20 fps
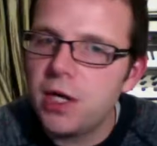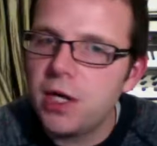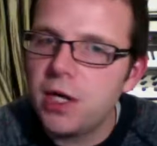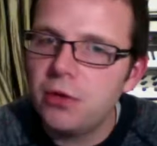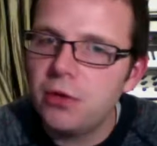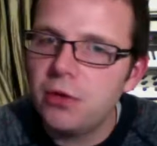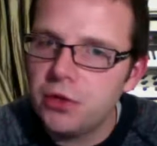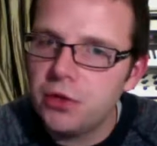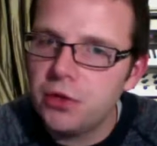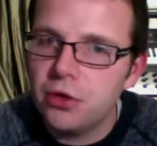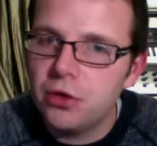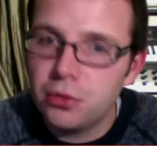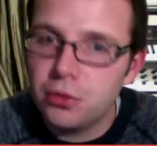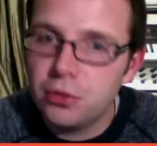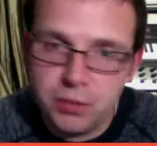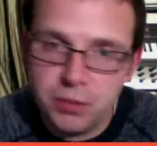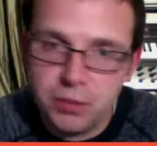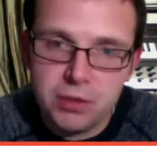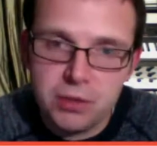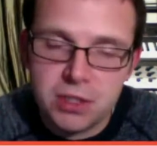your
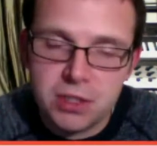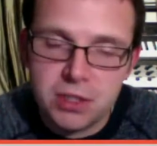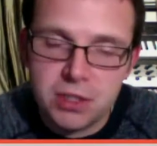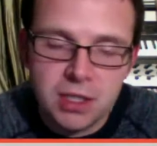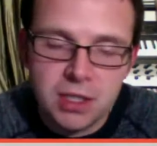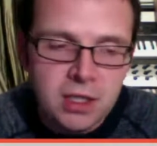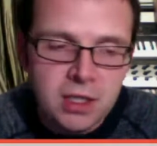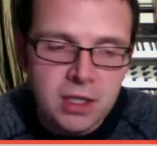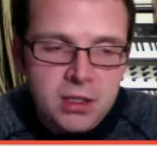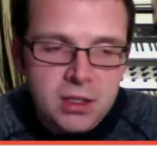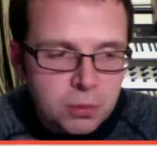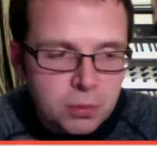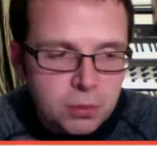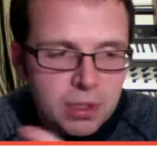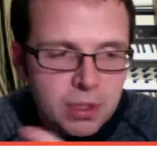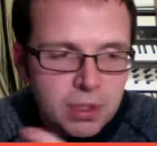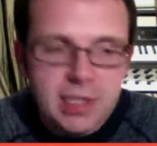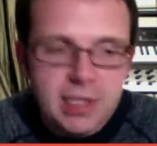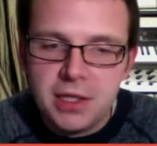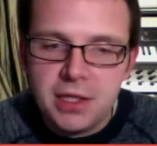computer.
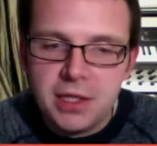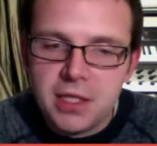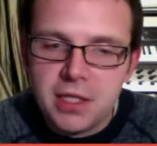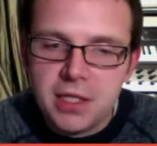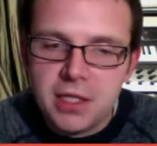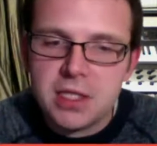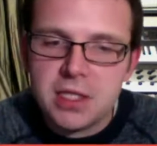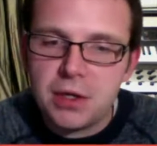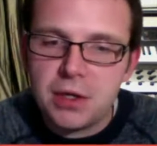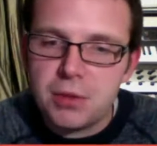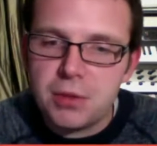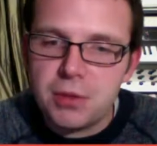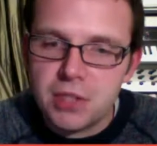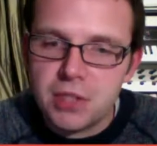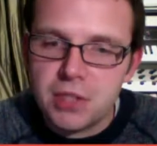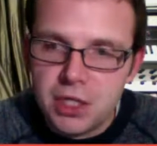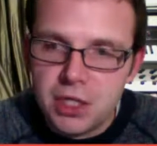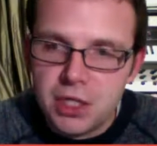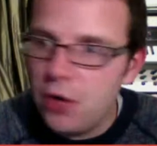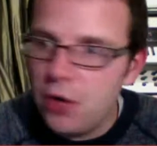Completely unnecessary, because I
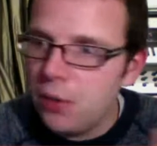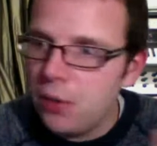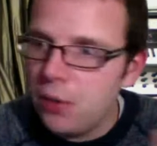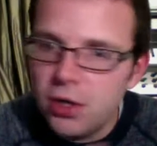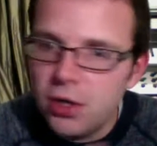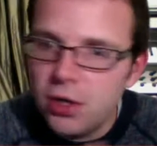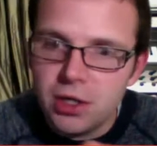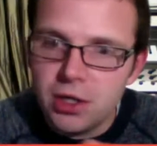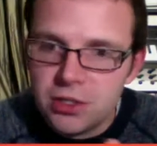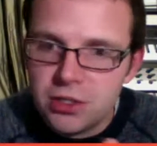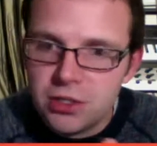know it works.